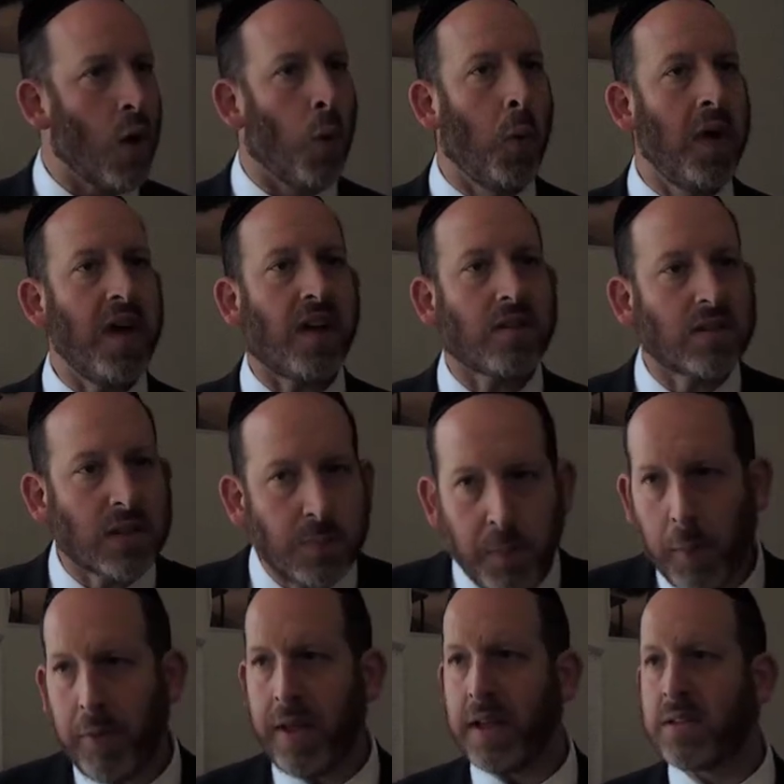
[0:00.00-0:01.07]
we
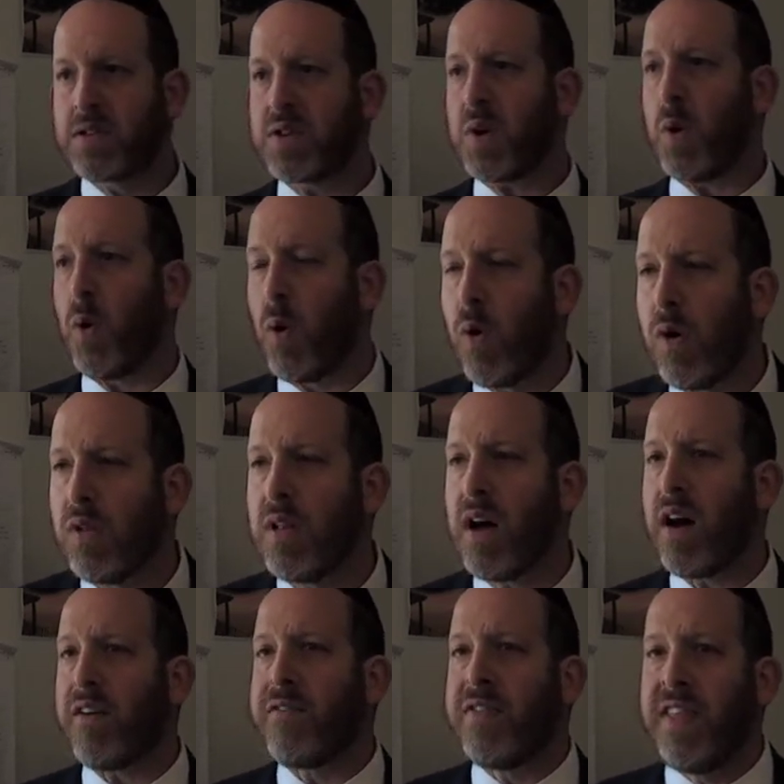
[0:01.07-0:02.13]
experience all
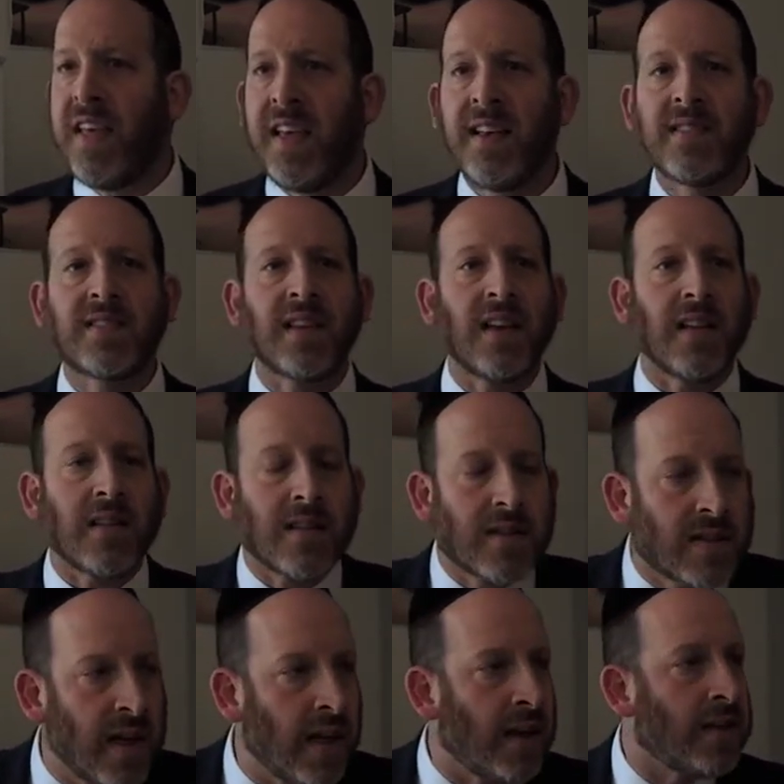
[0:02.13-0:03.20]
of these
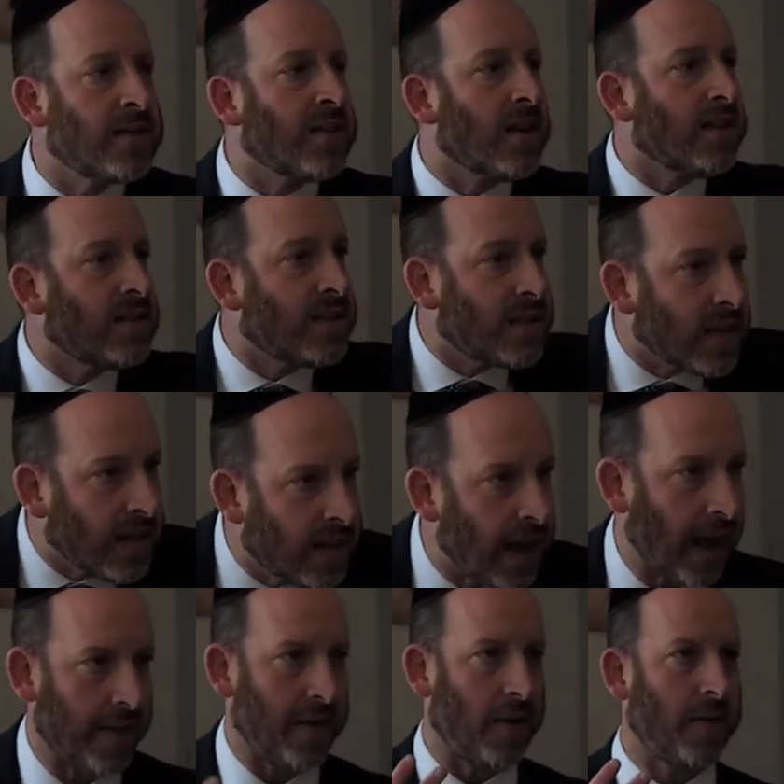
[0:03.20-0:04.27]
things
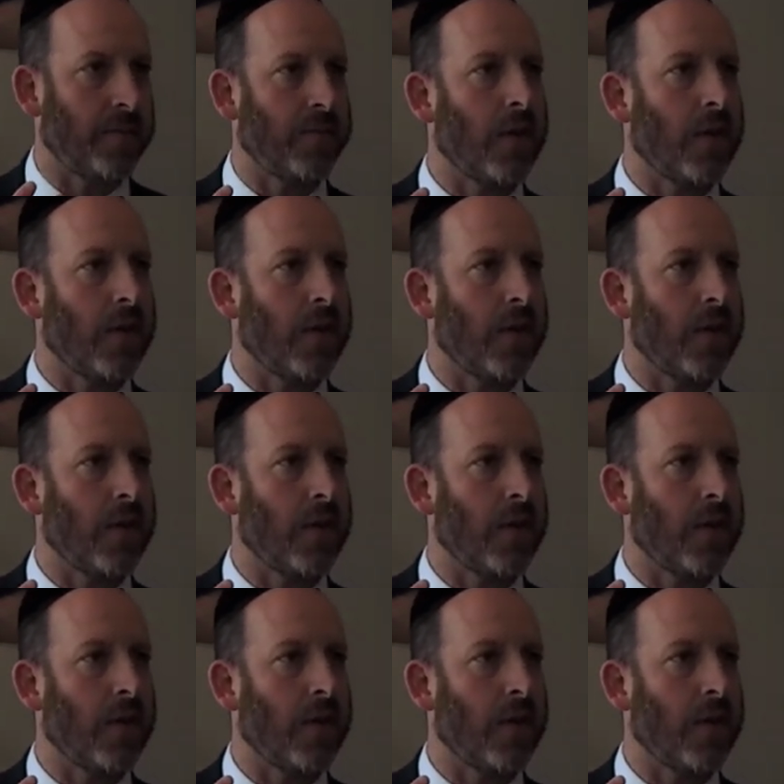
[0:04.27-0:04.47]
together.